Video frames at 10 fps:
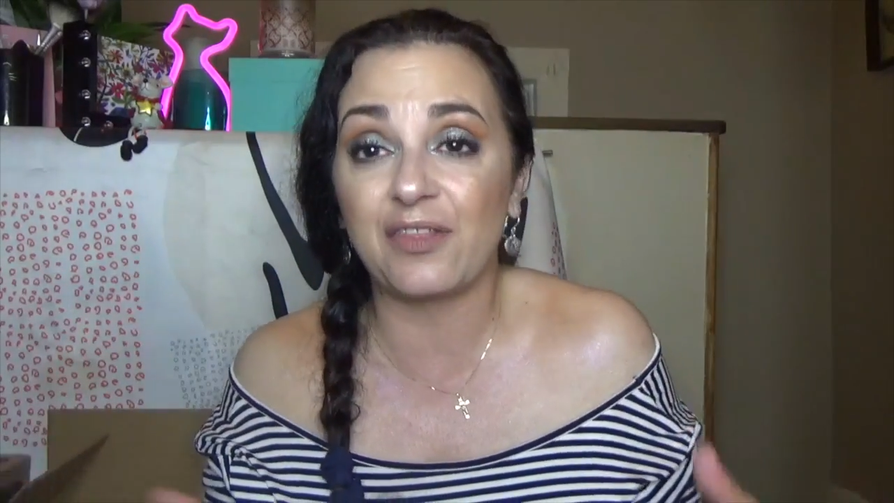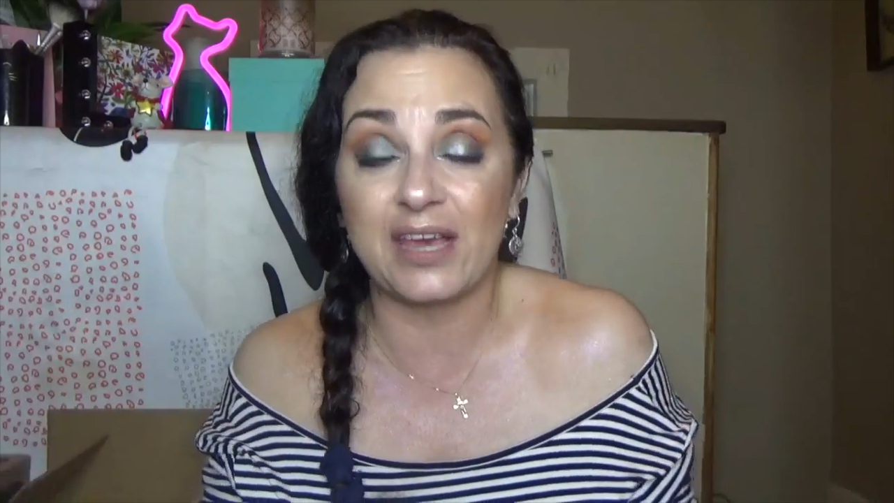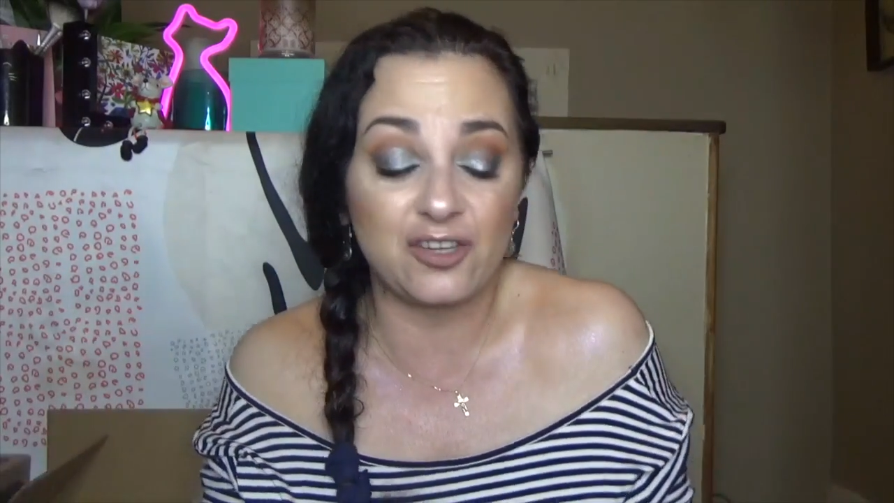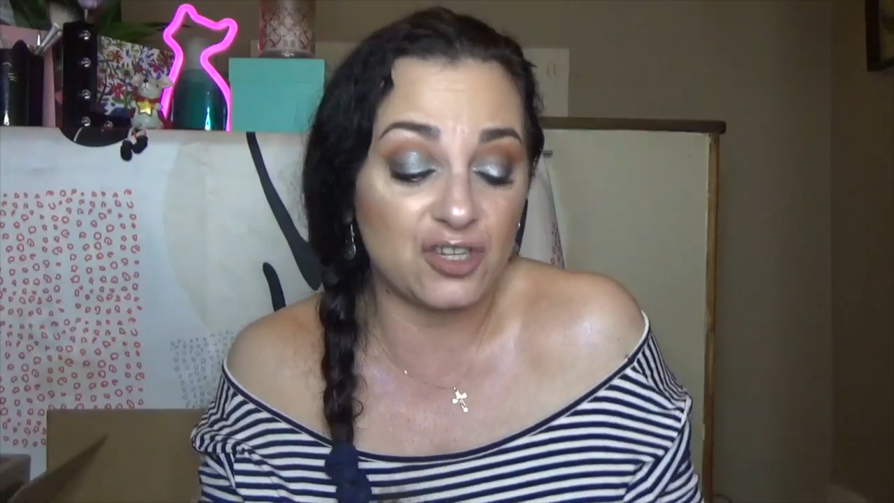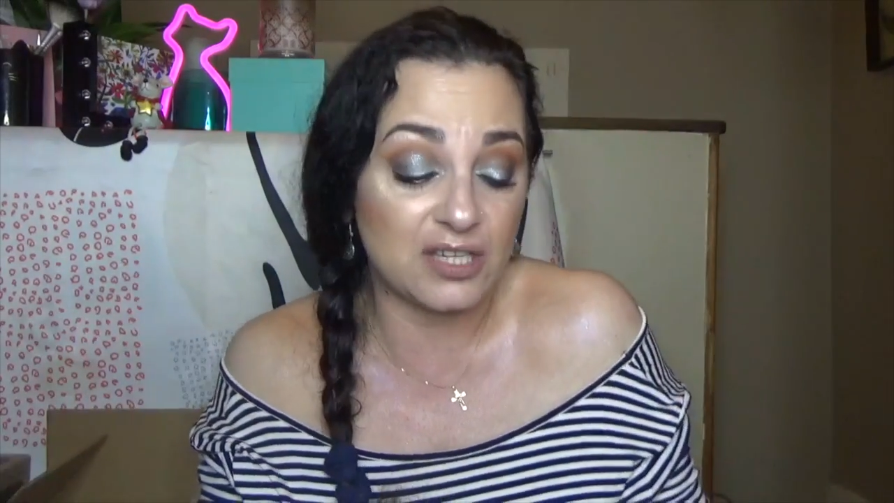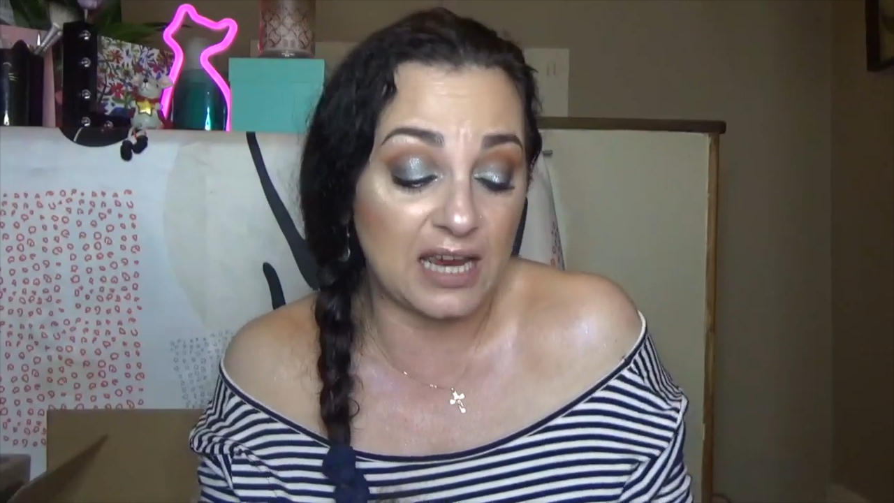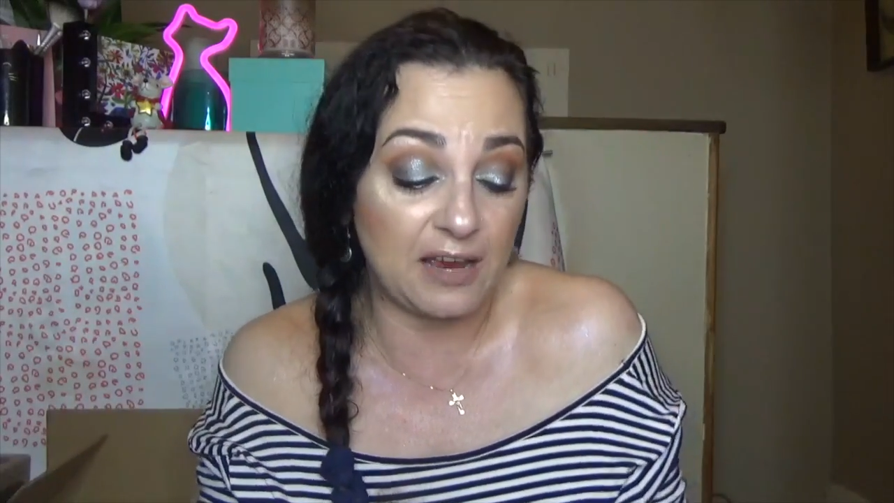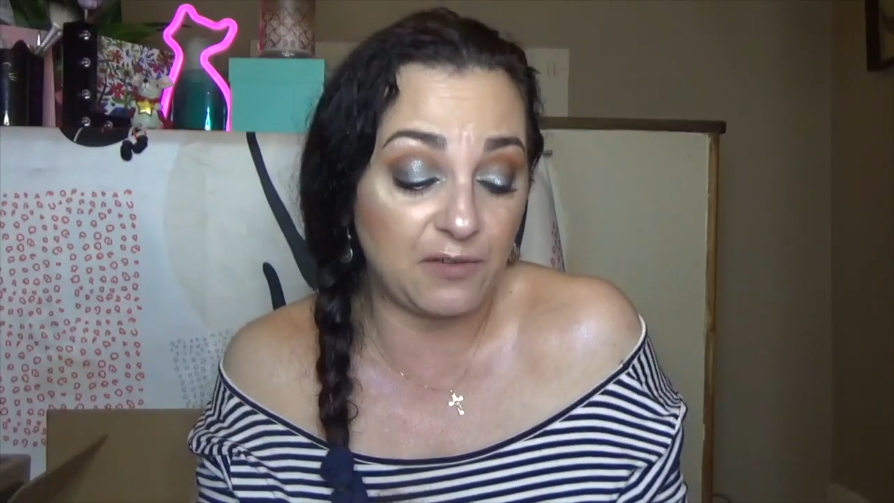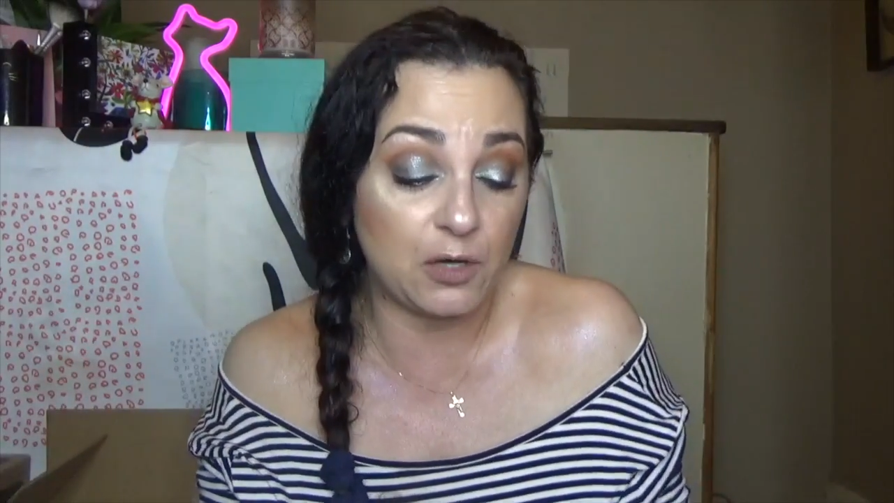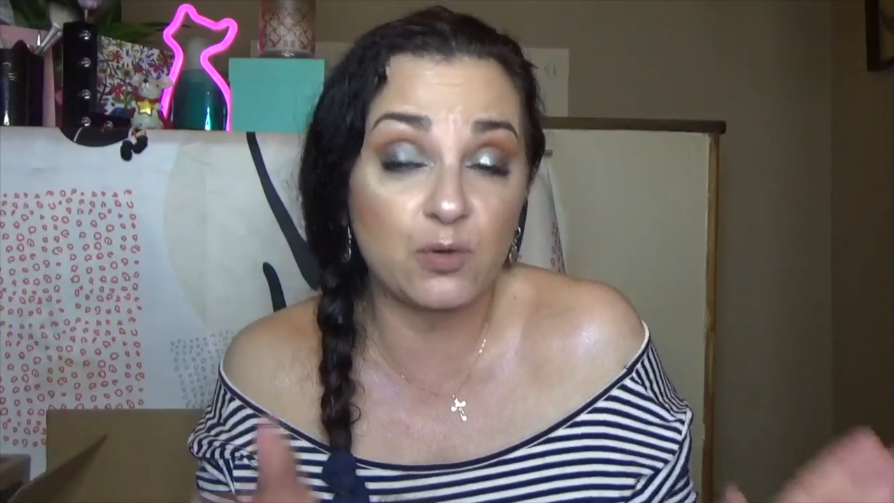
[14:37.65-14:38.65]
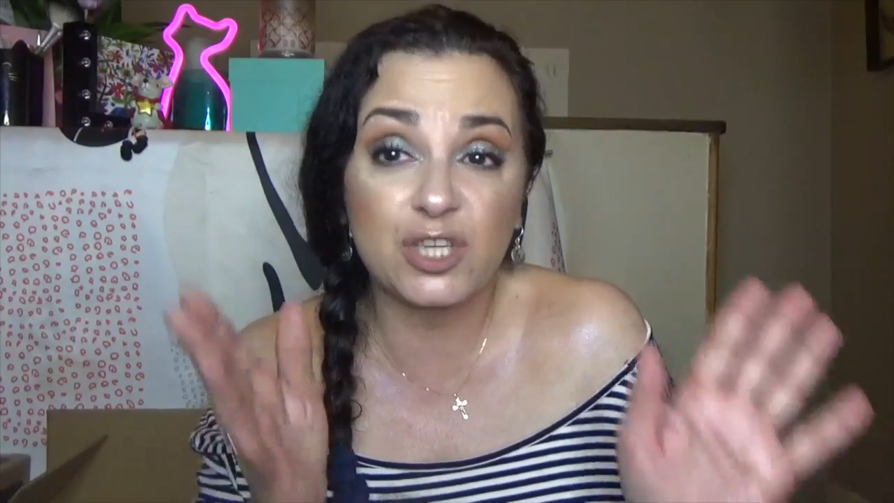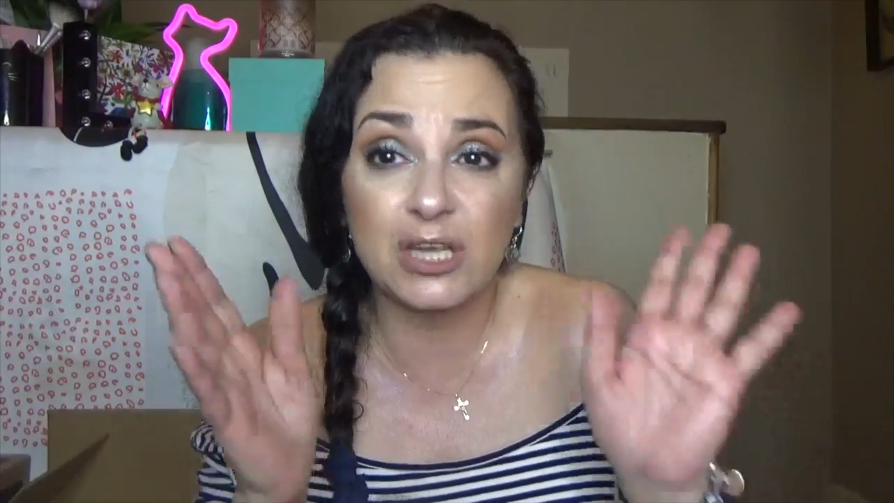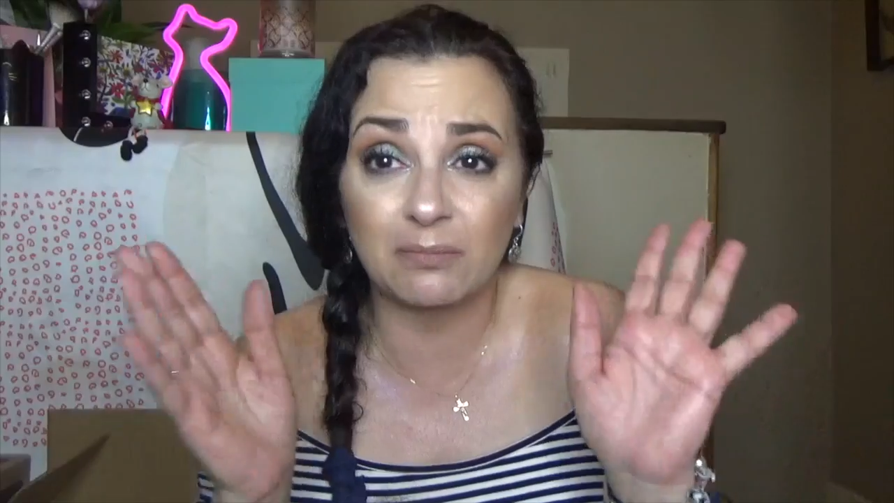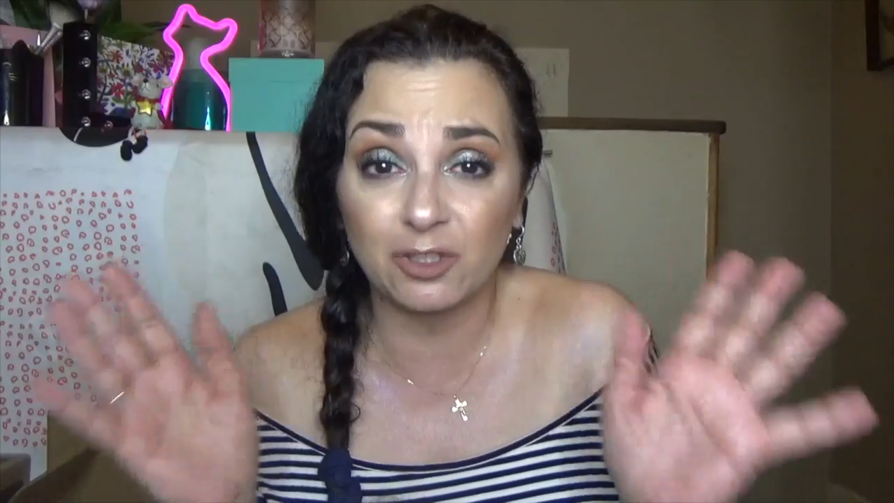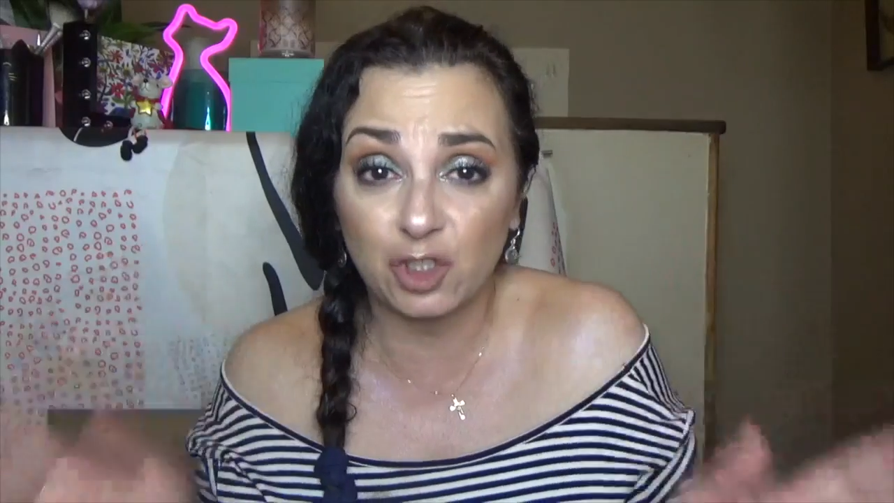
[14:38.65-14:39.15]
They just gave you
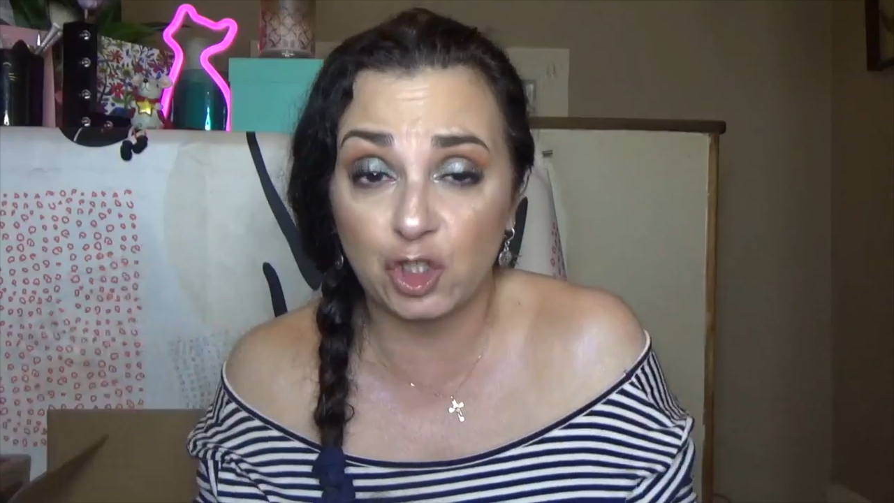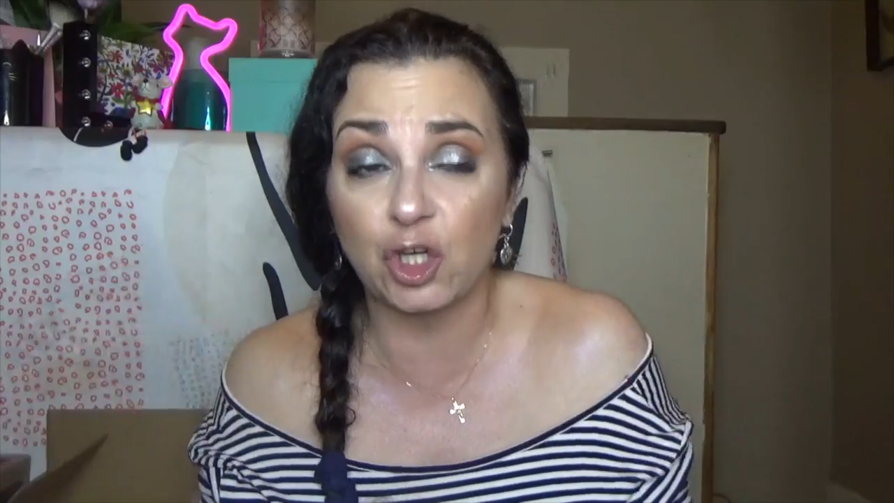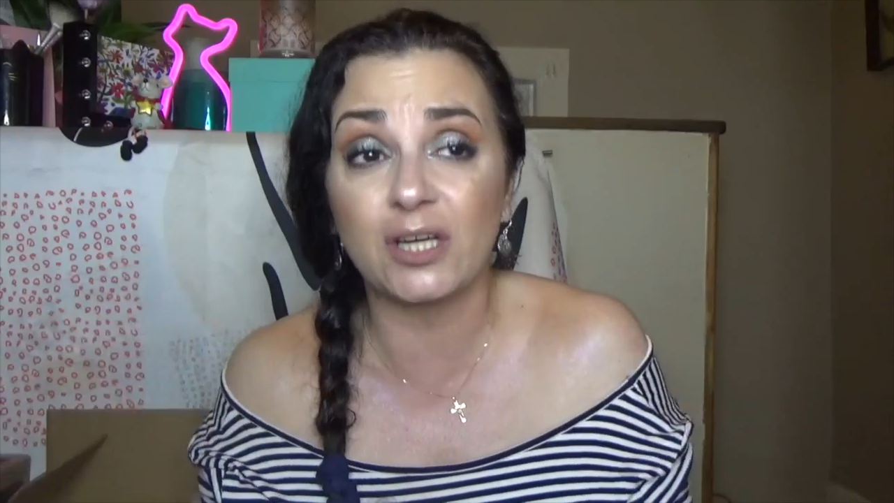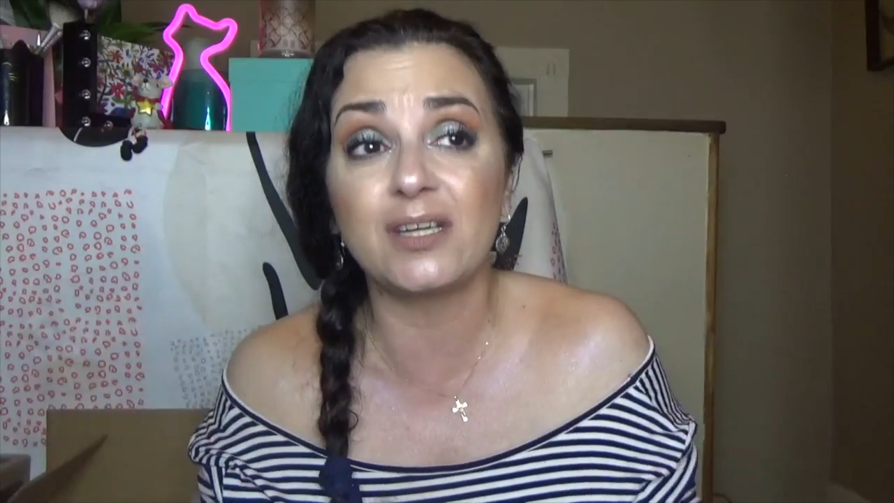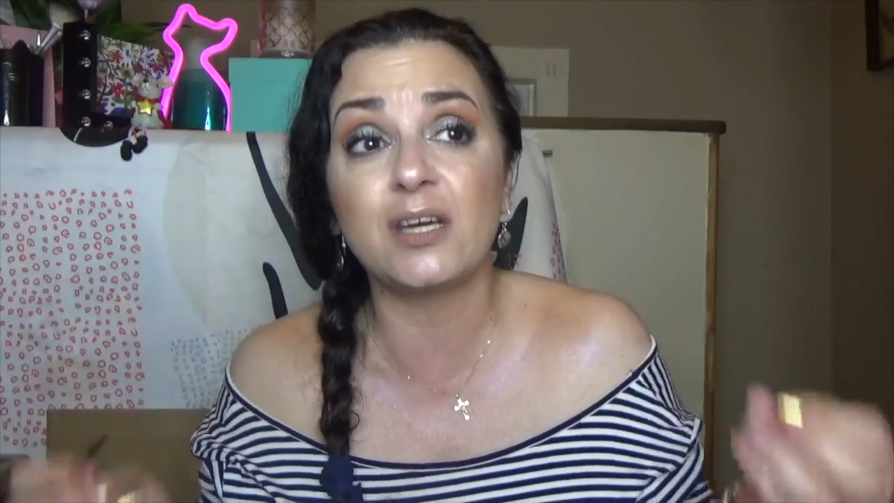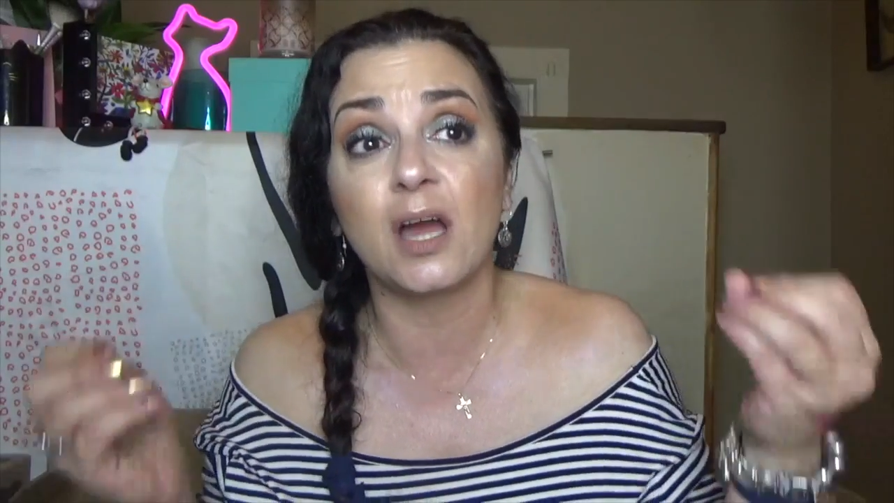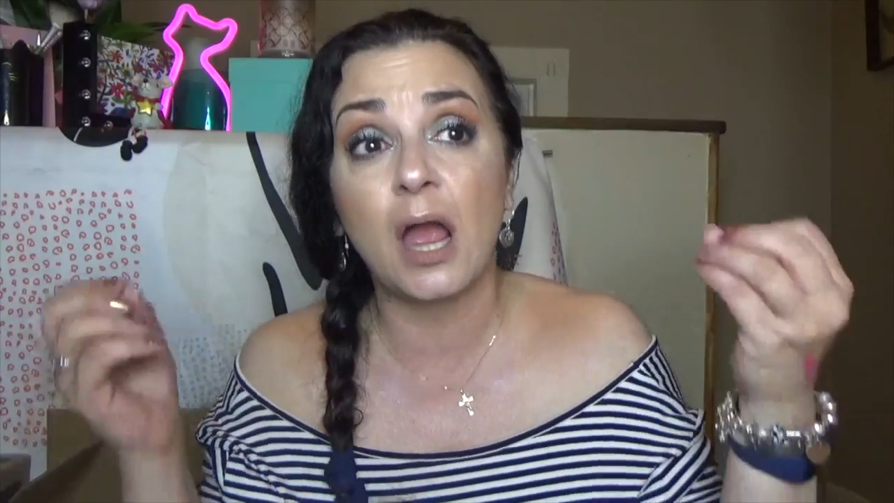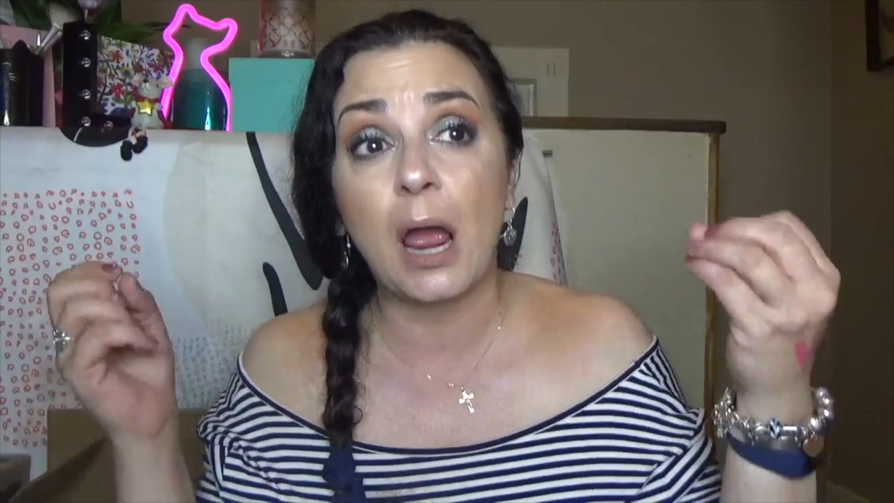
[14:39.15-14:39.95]
some good